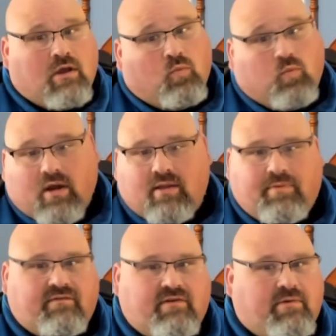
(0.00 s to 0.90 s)
What
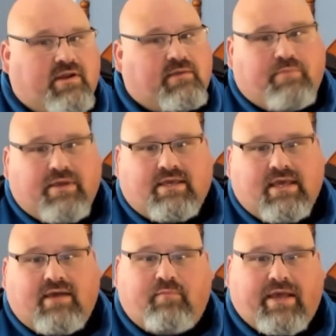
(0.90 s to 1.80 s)
up, everybody? Big
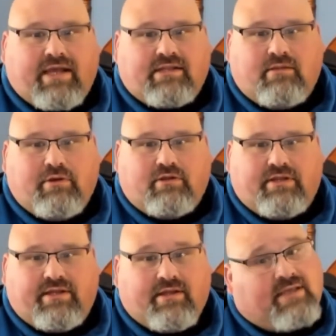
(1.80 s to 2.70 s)
Kev back in the
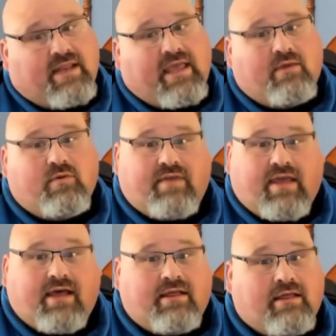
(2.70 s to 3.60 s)
building. Today, we've
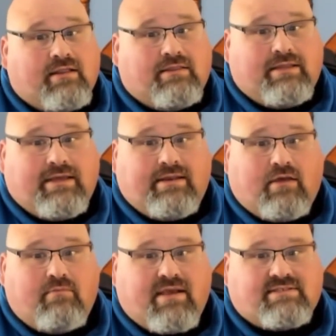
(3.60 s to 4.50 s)
got
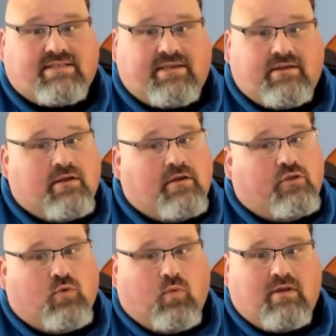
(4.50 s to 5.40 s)
Lionel Messi,
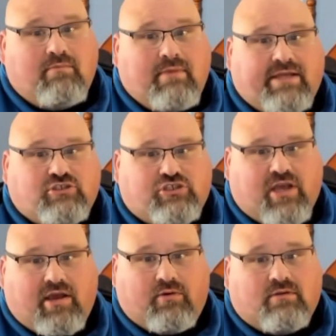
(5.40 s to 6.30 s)
the one-man
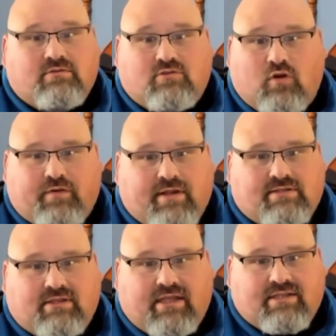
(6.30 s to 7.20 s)
show. Don't
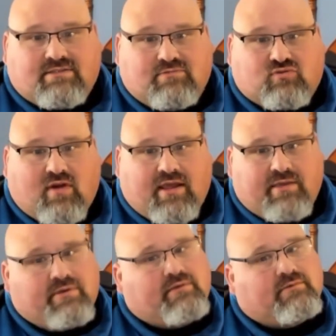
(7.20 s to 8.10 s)
forget to like and
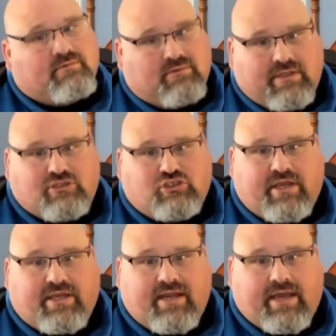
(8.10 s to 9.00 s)
subscribe. Let's
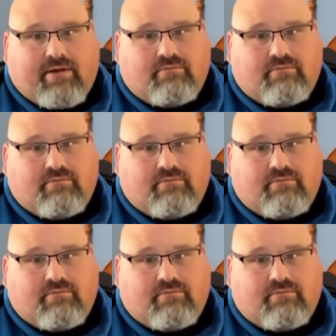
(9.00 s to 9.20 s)
check it out.